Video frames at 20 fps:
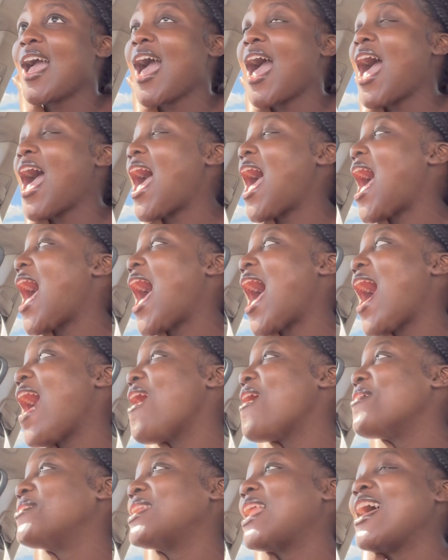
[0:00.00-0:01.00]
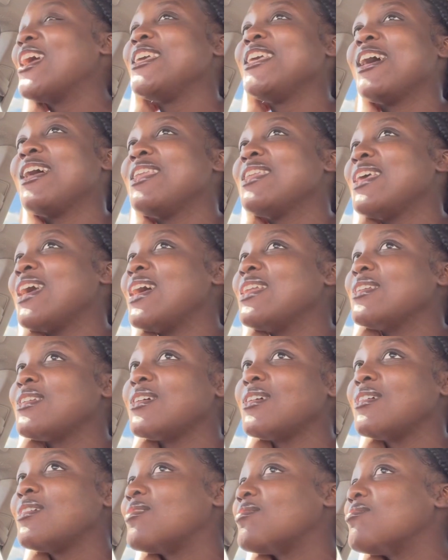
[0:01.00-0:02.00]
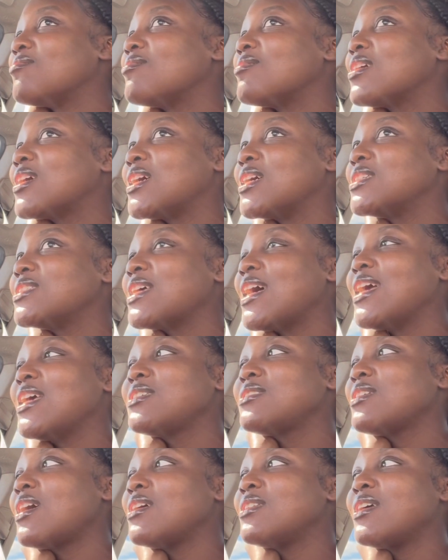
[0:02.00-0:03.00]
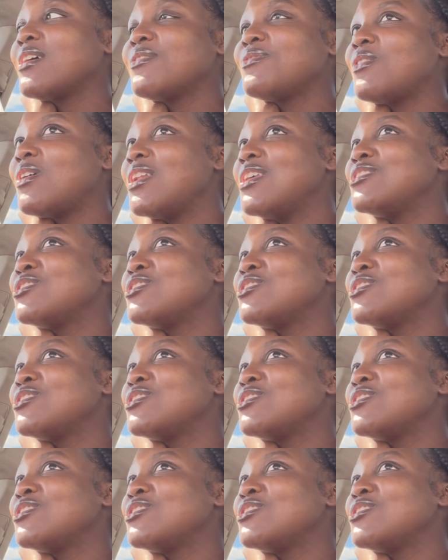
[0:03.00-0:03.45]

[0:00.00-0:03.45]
I, I don't like yelling at them because like it's not their fault.